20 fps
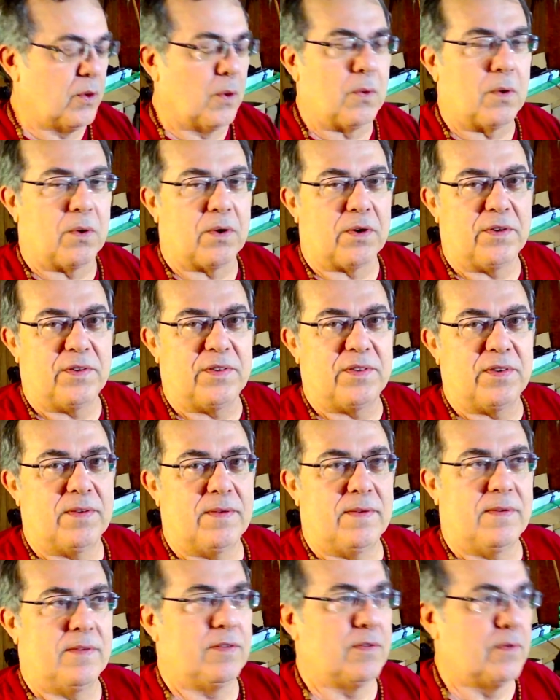doors.
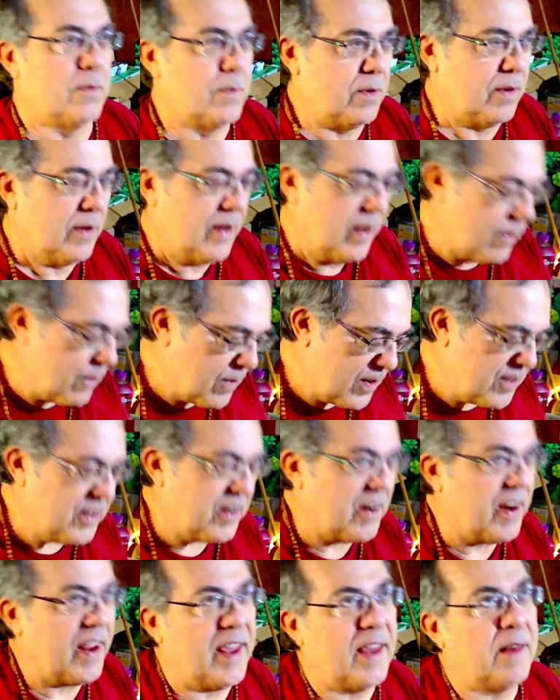So it kind of watch
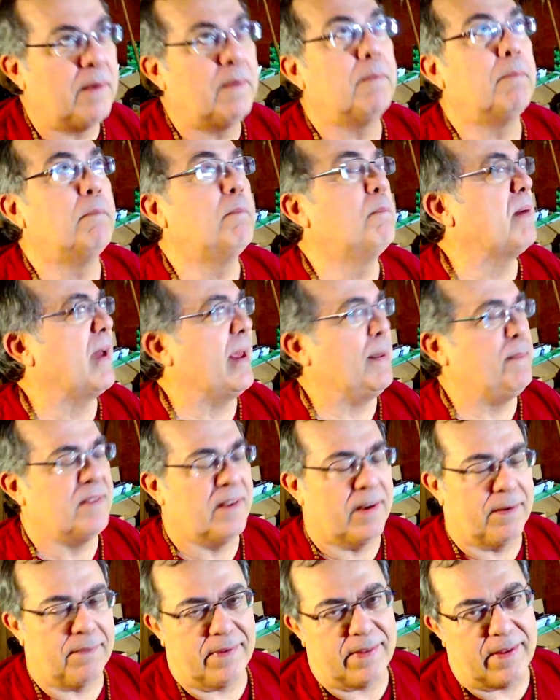your head, pipes
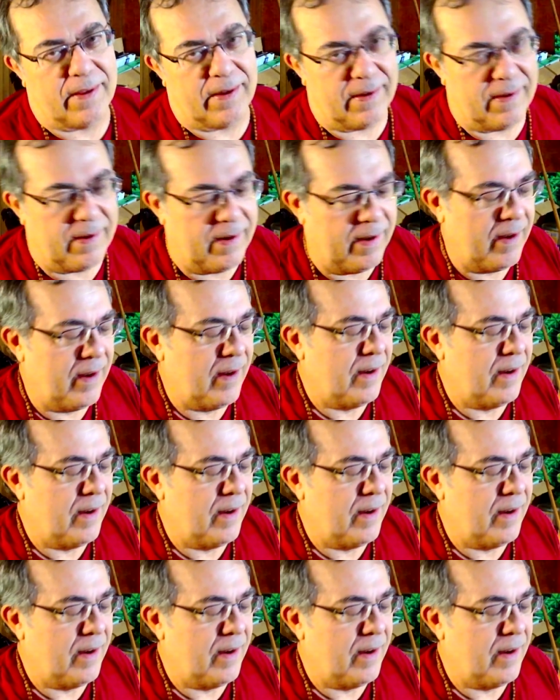and everything. And